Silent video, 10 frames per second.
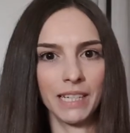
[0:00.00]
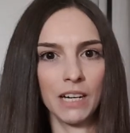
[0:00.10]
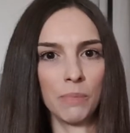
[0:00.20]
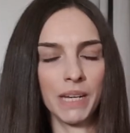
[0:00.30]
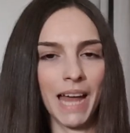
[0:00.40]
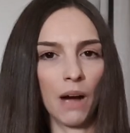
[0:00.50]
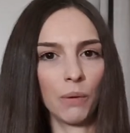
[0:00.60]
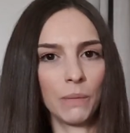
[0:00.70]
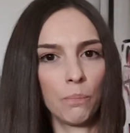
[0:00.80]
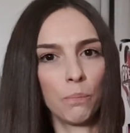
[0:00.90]
a little bit now
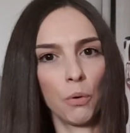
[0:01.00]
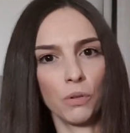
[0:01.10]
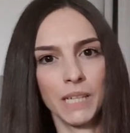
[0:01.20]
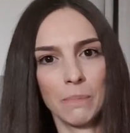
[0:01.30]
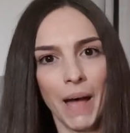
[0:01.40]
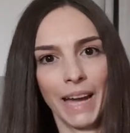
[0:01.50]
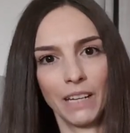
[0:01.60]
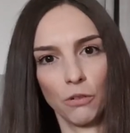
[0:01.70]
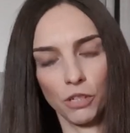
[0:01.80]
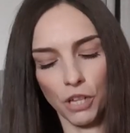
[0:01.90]
we bought it back
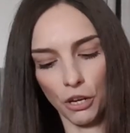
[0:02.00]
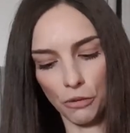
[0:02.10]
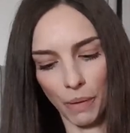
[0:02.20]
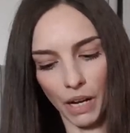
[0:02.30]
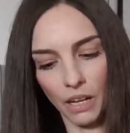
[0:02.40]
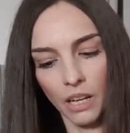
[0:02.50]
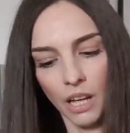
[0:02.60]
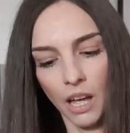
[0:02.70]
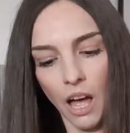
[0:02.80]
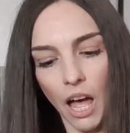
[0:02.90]
in October
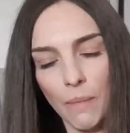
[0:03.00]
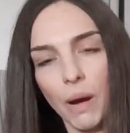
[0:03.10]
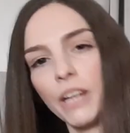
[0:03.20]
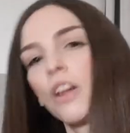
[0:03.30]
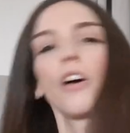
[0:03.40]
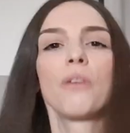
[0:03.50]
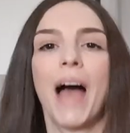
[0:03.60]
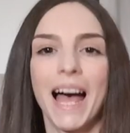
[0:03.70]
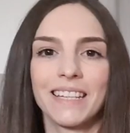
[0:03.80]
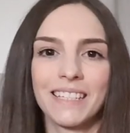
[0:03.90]
um, I know
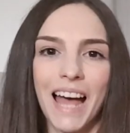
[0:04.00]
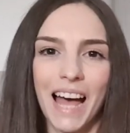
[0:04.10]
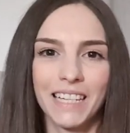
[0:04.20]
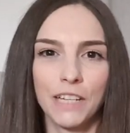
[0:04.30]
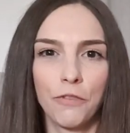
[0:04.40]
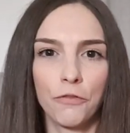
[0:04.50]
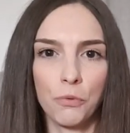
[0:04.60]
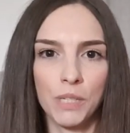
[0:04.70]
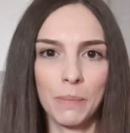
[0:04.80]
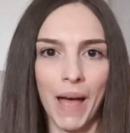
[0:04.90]
Asda had it for
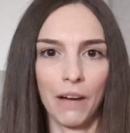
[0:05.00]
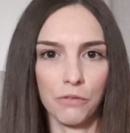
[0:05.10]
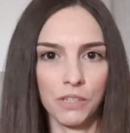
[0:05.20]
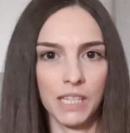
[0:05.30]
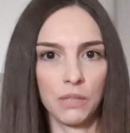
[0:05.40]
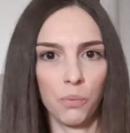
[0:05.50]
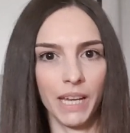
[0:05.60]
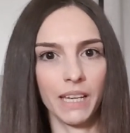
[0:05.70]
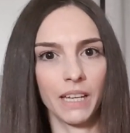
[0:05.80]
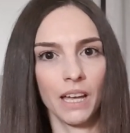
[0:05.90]
40 pounds this
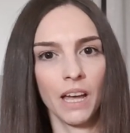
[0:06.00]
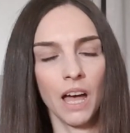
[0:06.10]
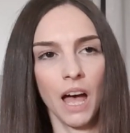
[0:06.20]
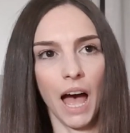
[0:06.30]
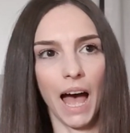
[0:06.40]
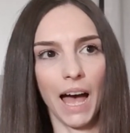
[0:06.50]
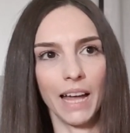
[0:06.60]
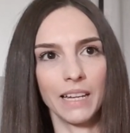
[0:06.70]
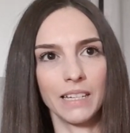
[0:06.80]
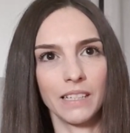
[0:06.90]
week
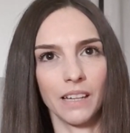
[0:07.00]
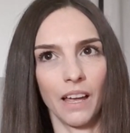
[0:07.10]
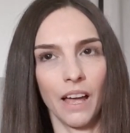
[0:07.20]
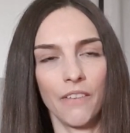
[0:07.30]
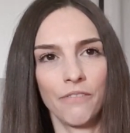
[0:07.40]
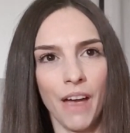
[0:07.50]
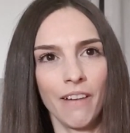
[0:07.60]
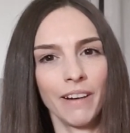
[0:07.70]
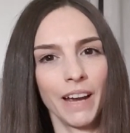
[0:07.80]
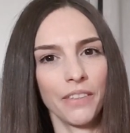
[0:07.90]
and
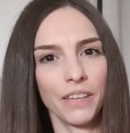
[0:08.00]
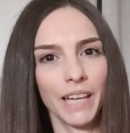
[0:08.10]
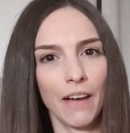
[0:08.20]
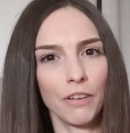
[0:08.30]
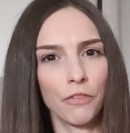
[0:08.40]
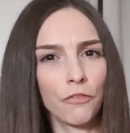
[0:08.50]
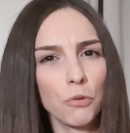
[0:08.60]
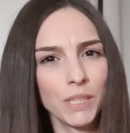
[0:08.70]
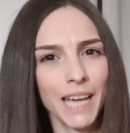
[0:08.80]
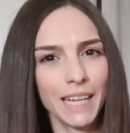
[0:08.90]
Very I think have it for
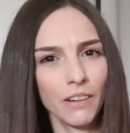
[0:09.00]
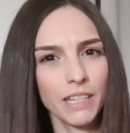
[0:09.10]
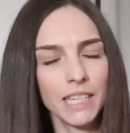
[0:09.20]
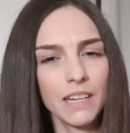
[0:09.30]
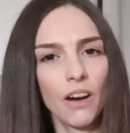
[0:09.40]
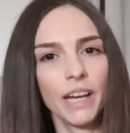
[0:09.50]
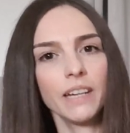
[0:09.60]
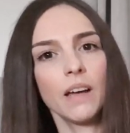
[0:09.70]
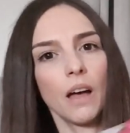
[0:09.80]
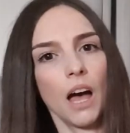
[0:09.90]

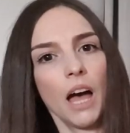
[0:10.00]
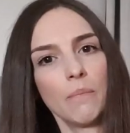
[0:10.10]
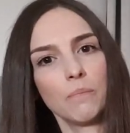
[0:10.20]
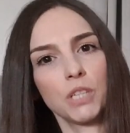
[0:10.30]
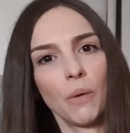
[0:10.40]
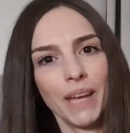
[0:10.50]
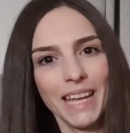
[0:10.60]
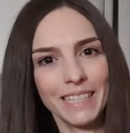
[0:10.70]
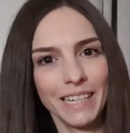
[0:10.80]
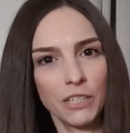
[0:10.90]
48.99 um, so it
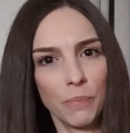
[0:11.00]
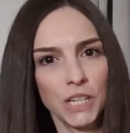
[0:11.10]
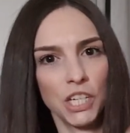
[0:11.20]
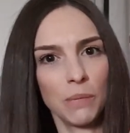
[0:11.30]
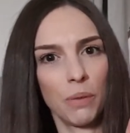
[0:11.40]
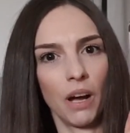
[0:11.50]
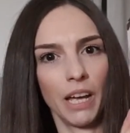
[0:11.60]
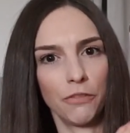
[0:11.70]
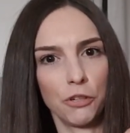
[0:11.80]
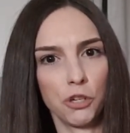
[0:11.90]
is a little bit cheaper
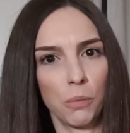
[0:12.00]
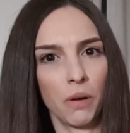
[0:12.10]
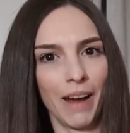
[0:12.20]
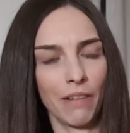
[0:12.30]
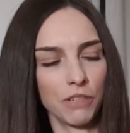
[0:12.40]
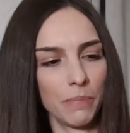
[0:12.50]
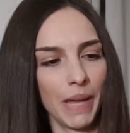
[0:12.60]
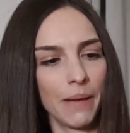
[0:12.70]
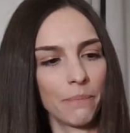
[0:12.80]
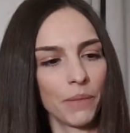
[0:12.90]
if you shop around a
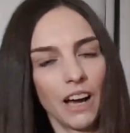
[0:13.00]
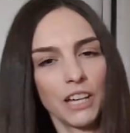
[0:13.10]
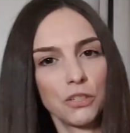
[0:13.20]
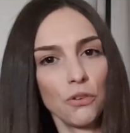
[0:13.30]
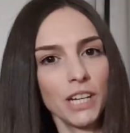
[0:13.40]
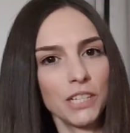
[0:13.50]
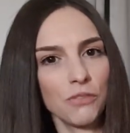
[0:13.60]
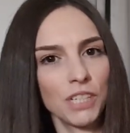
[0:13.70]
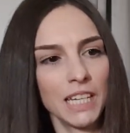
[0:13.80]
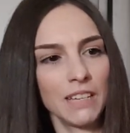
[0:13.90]
bit I saw this
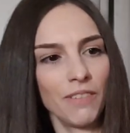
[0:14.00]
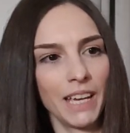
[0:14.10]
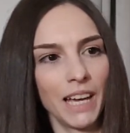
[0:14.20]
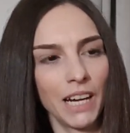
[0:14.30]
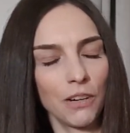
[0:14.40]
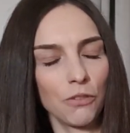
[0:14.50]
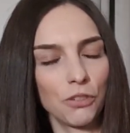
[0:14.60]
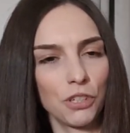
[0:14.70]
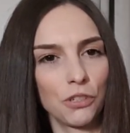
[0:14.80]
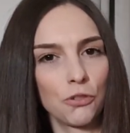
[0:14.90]
on TV and I was
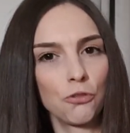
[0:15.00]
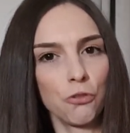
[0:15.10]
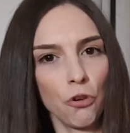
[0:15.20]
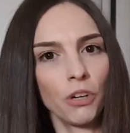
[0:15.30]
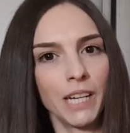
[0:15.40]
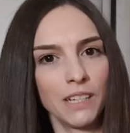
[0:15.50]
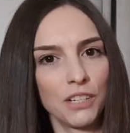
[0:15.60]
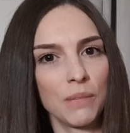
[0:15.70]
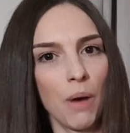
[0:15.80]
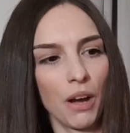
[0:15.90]
just drawn into
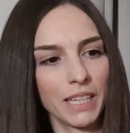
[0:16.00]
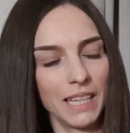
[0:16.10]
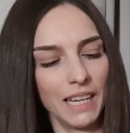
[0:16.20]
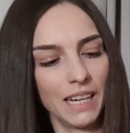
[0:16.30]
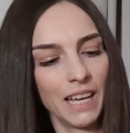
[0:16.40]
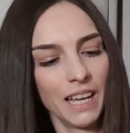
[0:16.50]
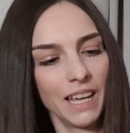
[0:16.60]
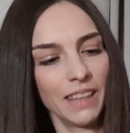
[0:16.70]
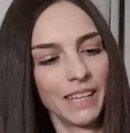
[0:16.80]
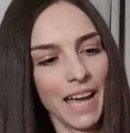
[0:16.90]
the marketing
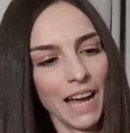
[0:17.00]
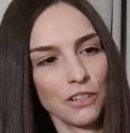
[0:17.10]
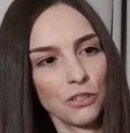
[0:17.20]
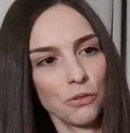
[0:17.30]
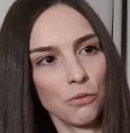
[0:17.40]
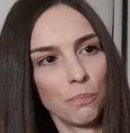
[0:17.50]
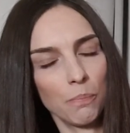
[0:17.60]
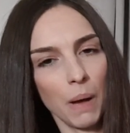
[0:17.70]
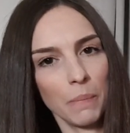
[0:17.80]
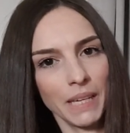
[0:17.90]
the actual
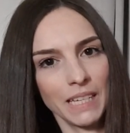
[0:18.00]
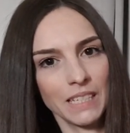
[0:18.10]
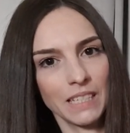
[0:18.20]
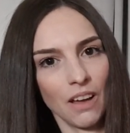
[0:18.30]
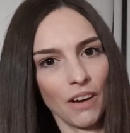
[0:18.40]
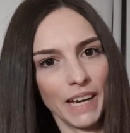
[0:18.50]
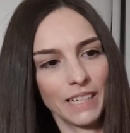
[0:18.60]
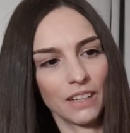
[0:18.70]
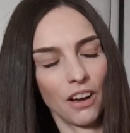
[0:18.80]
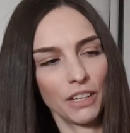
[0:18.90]
puppy
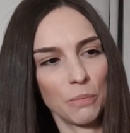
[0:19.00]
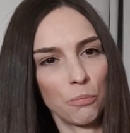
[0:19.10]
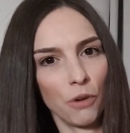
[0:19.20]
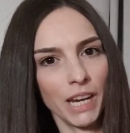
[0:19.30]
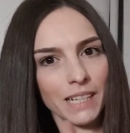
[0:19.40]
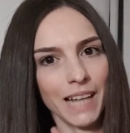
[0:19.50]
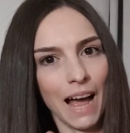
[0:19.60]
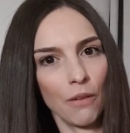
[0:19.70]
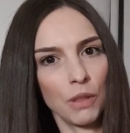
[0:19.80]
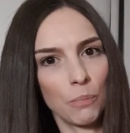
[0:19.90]
inside kind of breaks
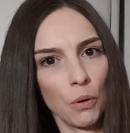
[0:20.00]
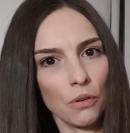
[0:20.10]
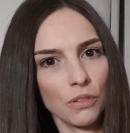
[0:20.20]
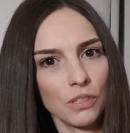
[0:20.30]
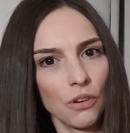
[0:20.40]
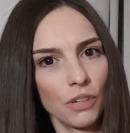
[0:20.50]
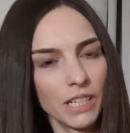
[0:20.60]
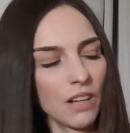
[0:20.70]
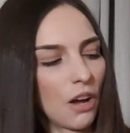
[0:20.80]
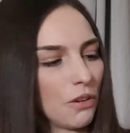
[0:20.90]
out the box on
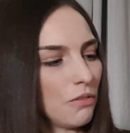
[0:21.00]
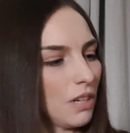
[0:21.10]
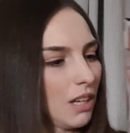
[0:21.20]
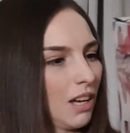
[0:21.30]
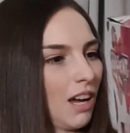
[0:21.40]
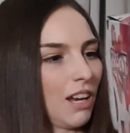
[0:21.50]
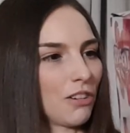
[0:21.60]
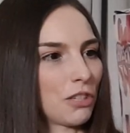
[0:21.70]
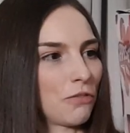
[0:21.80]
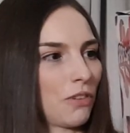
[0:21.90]
its own and I
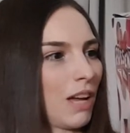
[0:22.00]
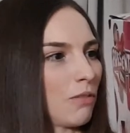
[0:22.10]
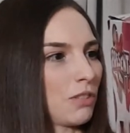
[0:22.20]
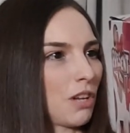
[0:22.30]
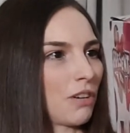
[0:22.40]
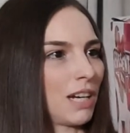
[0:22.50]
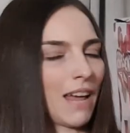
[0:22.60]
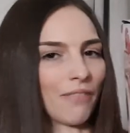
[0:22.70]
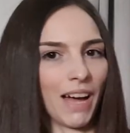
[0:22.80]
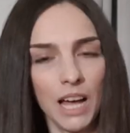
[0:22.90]
just thought that was so
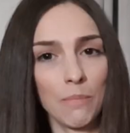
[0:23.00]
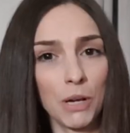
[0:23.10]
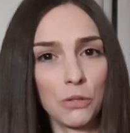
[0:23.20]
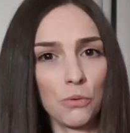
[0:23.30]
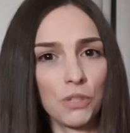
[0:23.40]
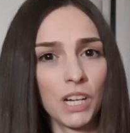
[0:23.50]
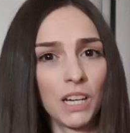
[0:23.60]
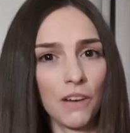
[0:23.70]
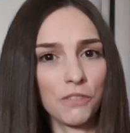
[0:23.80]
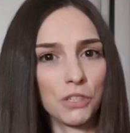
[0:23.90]
clever. my daughter
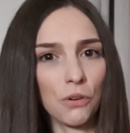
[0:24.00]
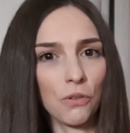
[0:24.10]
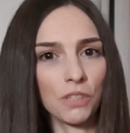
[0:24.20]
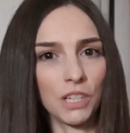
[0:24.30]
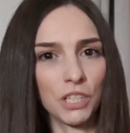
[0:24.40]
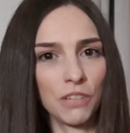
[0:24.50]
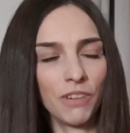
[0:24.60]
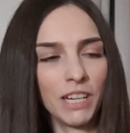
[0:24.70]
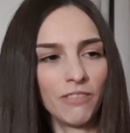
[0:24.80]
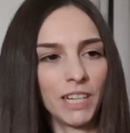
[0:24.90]
loves dogs and she
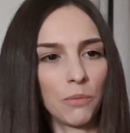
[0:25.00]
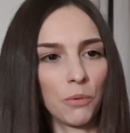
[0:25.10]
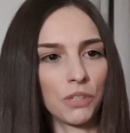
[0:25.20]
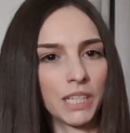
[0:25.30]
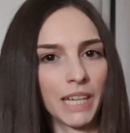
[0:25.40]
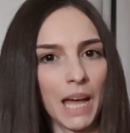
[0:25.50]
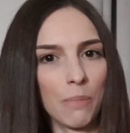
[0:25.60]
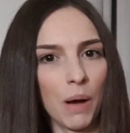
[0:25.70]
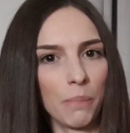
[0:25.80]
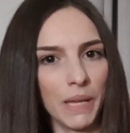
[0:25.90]
really, really wants to get a
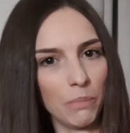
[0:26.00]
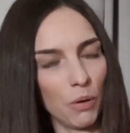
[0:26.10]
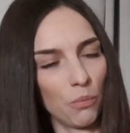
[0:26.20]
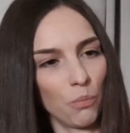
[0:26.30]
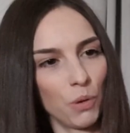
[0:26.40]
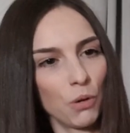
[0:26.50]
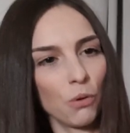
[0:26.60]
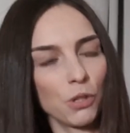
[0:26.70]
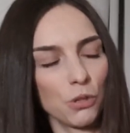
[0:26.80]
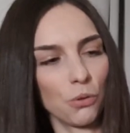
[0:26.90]
puppy, but we're not
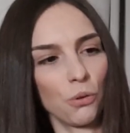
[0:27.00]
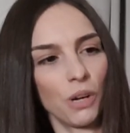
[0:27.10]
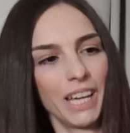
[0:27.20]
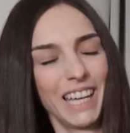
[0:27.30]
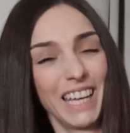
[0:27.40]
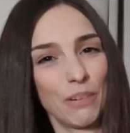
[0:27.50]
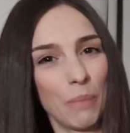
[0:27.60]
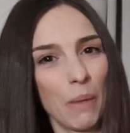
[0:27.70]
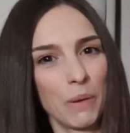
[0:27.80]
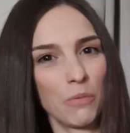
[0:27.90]
sure if a
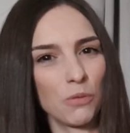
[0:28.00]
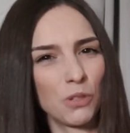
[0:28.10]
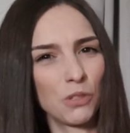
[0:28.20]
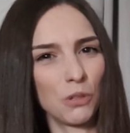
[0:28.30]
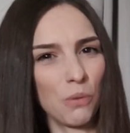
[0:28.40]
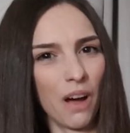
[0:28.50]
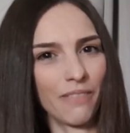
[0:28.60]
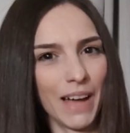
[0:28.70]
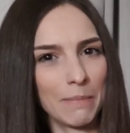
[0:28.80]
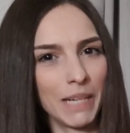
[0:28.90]
puppy would suit our
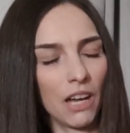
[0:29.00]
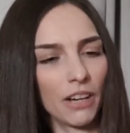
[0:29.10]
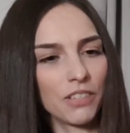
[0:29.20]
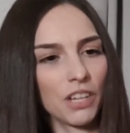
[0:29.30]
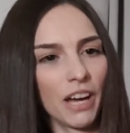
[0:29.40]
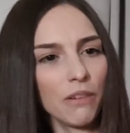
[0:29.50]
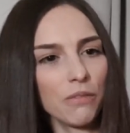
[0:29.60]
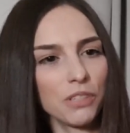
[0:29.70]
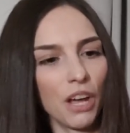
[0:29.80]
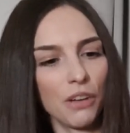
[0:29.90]
family lifestyle.
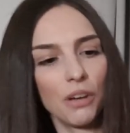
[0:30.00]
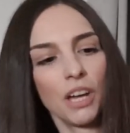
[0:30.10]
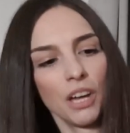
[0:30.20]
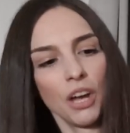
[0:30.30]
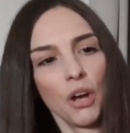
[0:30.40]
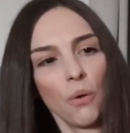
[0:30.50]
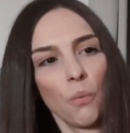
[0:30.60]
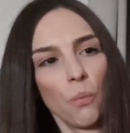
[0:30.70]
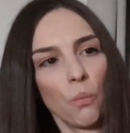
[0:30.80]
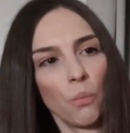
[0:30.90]
So
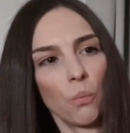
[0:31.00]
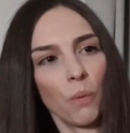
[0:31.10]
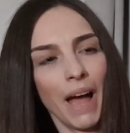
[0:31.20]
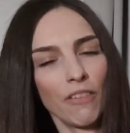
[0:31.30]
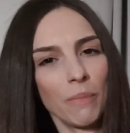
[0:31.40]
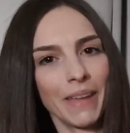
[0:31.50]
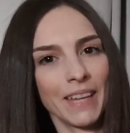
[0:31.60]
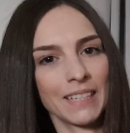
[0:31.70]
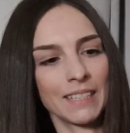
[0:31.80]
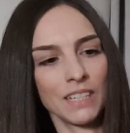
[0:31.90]
we haven't made
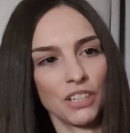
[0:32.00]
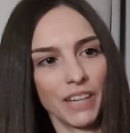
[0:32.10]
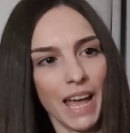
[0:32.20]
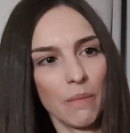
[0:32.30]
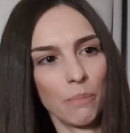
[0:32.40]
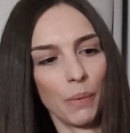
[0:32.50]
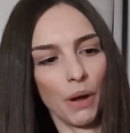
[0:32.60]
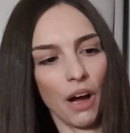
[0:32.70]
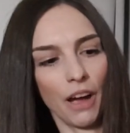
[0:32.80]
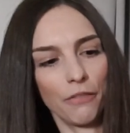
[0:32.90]
that decision yet,
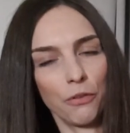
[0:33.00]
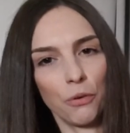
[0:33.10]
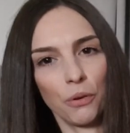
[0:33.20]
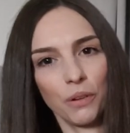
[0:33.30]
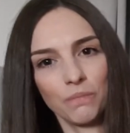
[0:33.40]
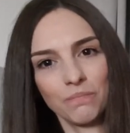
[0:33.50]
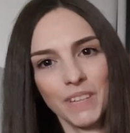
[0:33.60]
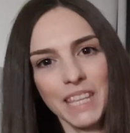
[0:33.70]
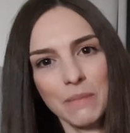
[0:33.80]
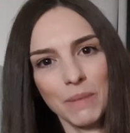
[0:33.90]
but I thought
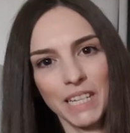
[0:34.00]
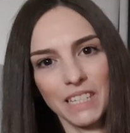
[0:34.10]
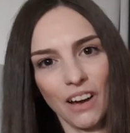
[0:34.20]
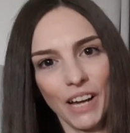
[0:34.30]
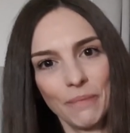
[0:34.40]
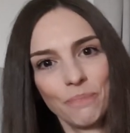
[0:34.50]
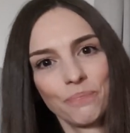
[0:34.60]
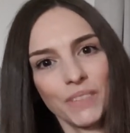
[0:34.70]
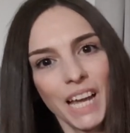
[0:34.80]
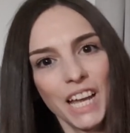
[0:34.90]
in the meantime,
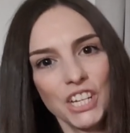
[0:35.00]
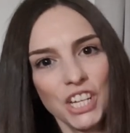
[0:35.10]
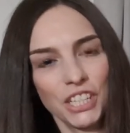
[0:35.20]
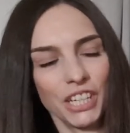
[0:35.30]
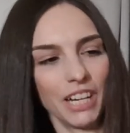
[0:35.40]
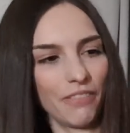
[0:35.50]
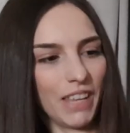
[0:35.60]
she's gonna love